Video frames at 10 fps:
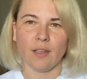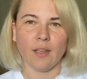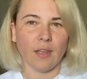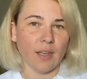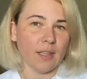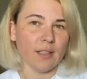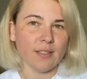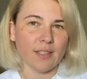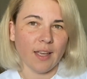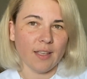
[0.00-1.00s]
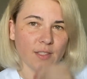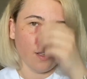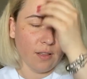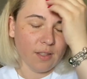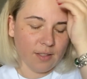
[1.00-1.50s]
needle size
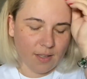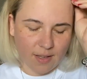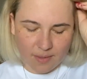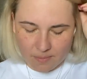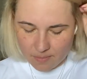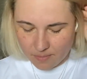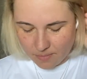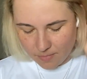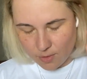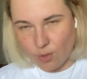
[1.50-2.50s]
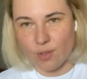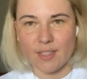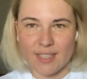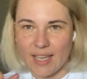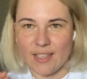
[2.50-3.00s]
all the time. Not
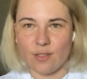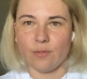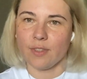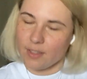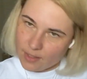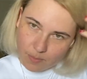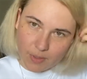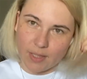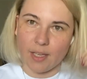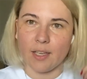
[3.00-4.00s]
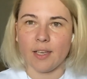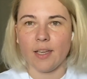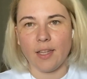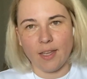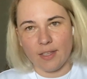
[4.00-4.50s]
size of needles, but like
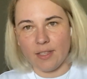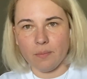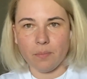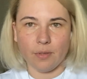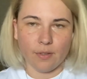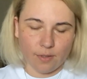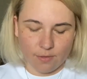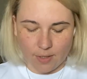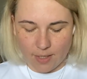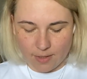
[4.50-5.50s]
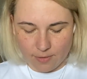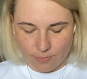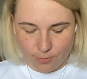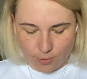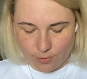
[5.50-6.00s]
tip, right,
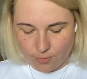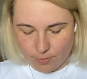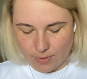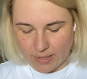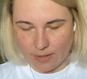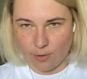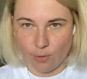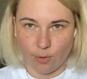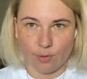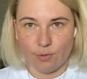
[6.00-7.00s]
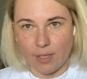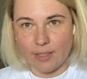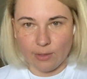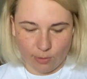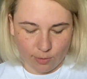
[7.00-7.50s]
from like you're going right,
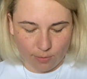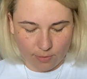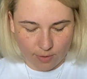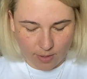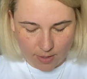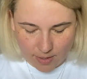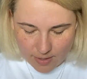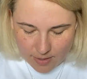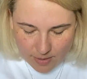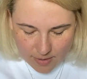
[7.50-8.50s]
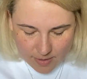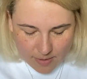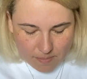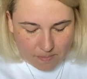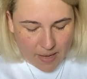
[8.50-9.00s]
you're going
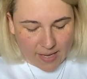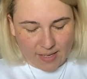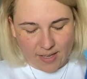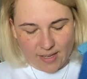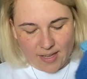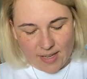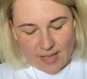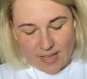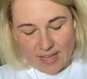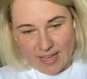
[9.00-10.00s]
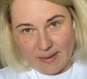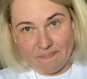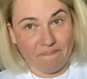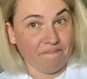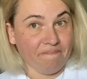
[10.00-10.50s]
back.
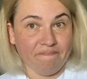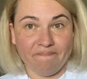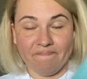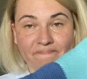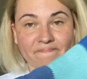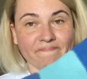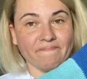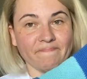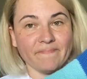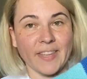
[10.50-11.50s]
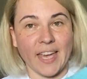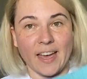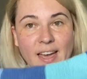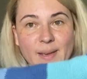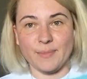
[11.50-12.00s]
Yeah,
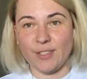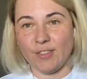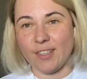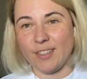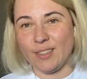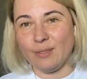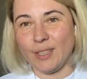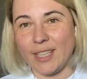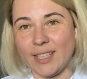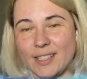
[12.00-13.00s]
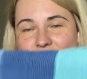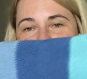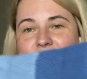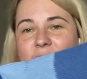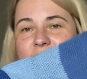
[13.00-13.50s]
I'm struggling with this. I
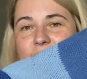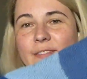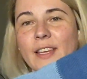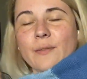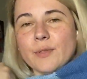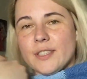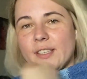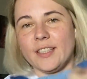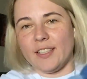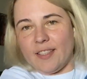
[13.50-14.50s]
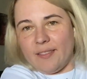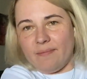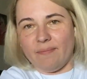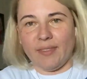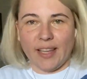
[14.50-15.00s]
think if that was knitted
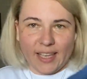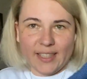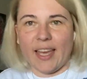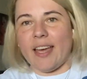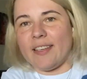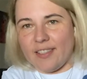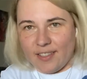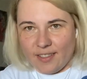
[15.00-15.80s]
like that,